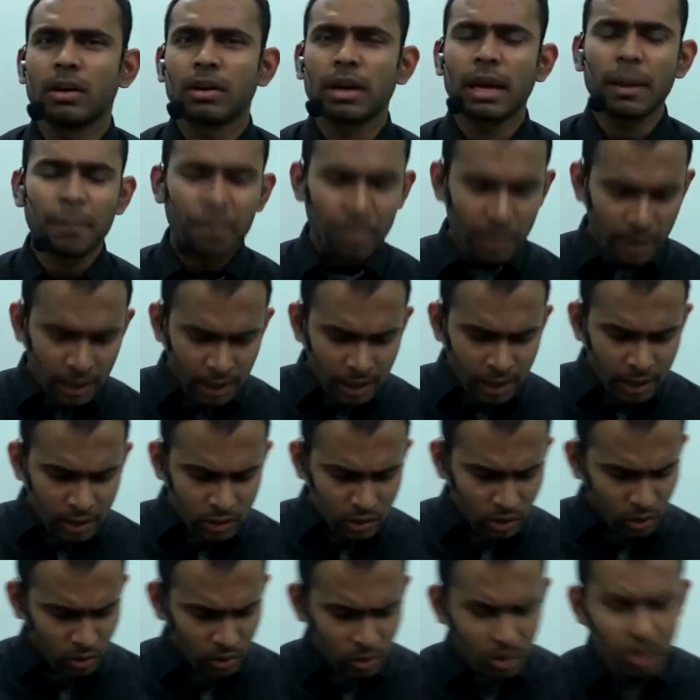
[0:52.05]
Okay,
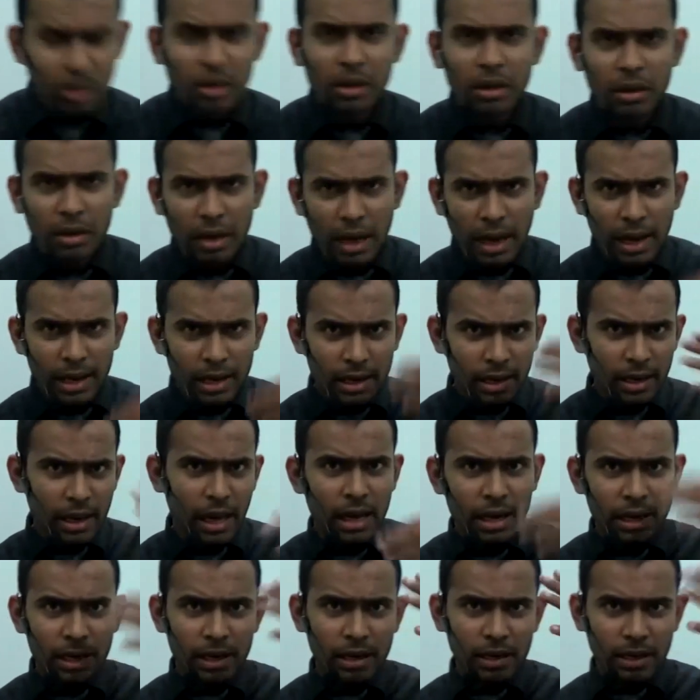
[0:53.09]
so
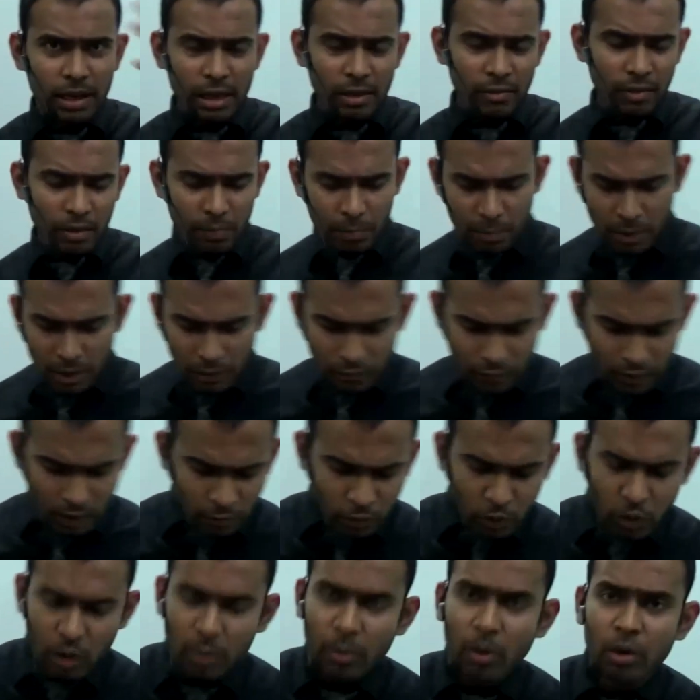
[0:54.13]
I'll give a brief
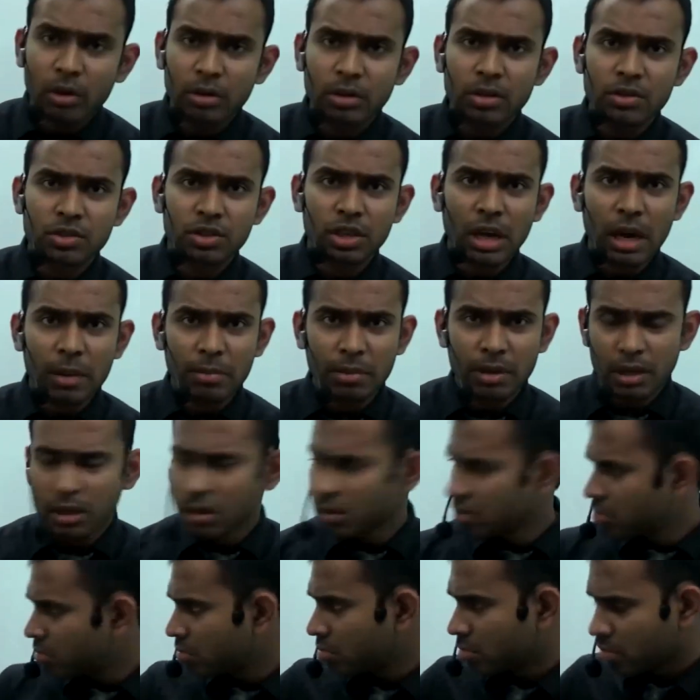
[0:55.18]
review about this
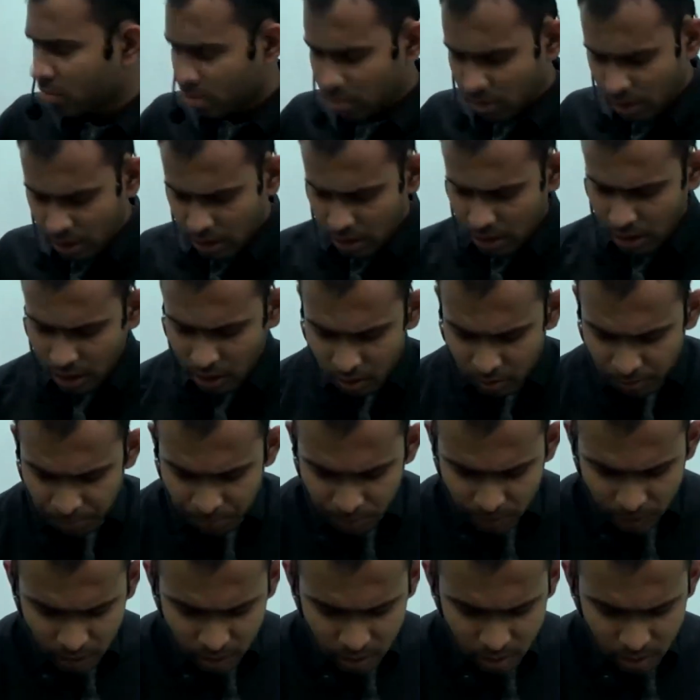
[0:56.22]
chapter right now,
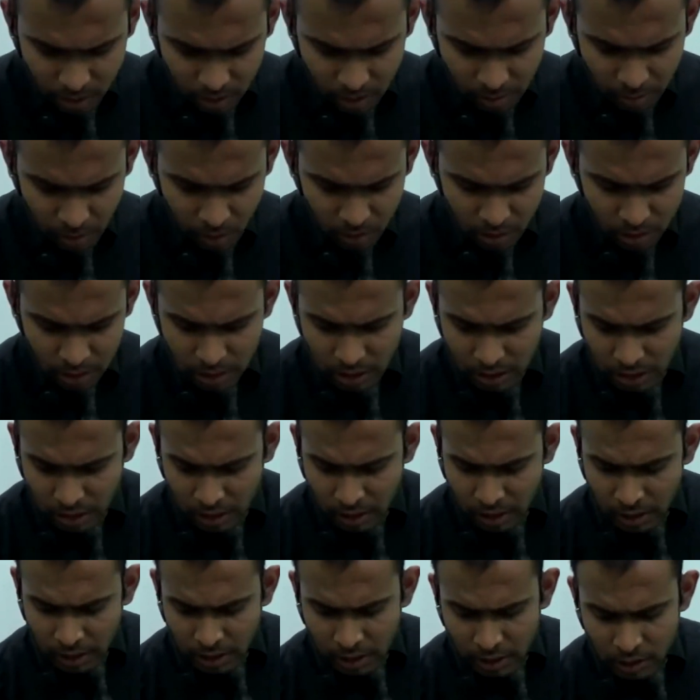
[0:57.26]
about the
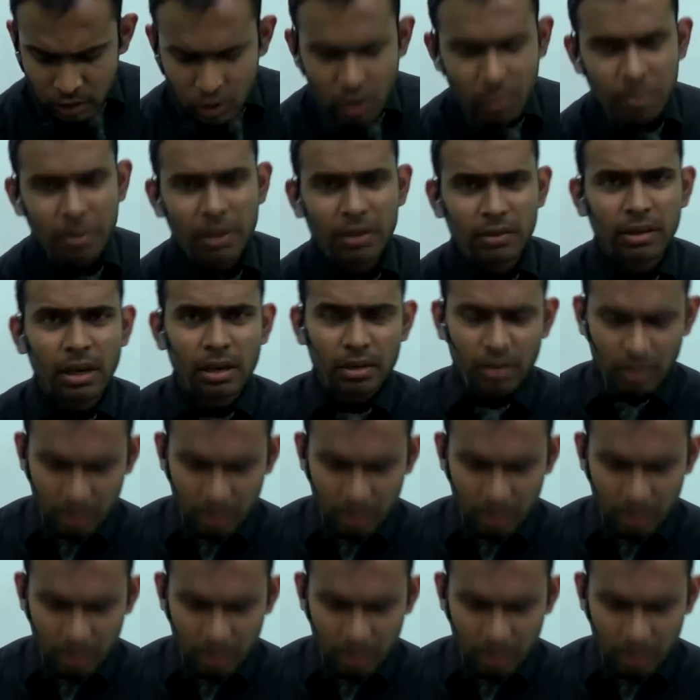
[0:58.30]
topics that